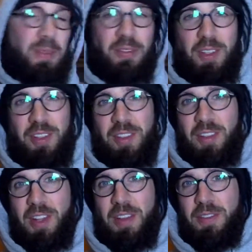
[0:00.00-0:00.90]

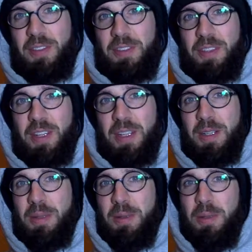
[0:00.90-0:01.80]
feasting off of
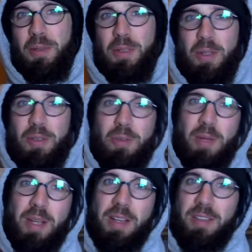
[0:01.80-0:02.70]
who knows
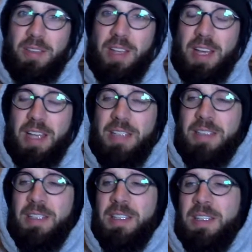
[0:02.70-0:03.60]
what outside.
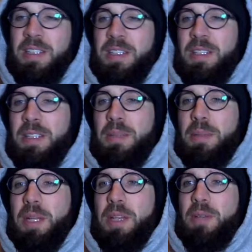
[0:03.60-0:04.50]

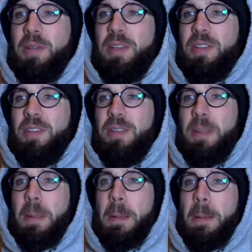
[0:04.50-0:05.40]
But anyways,
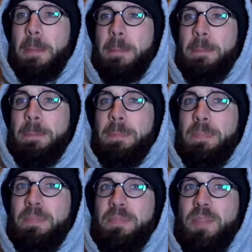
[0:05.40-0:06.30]

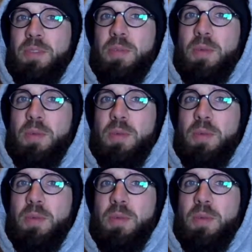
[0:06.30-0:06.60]
it's